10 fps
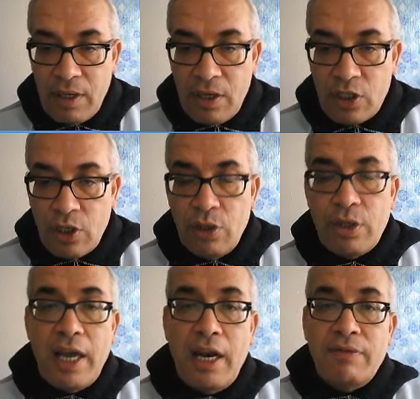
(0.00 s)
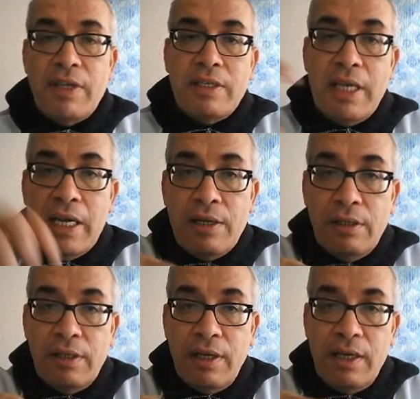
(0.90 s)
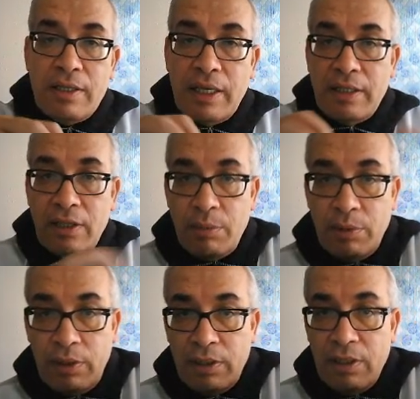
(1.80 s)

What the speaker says: So you can have the single inside the double